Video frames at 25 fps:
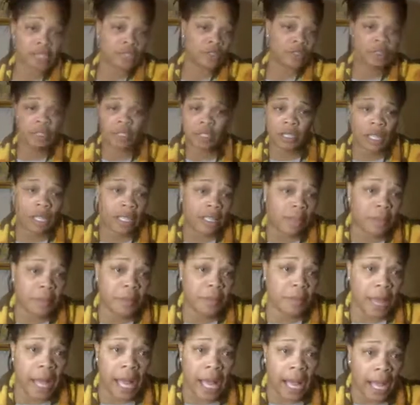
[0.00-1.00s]
you're just going to have to be
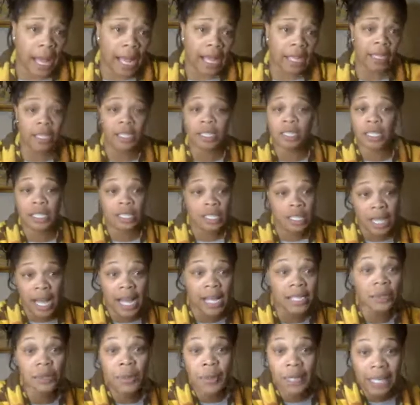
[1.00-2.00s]
mad.
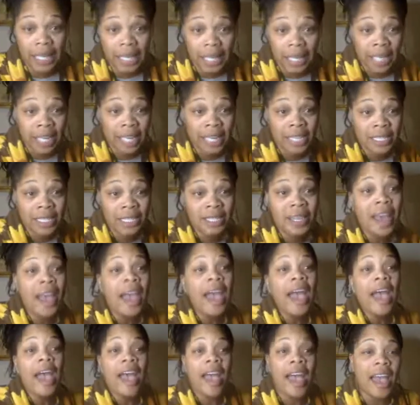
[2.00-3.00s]
That's what it is.
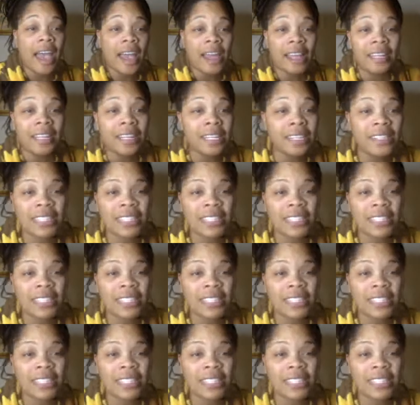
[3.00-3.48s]
And he's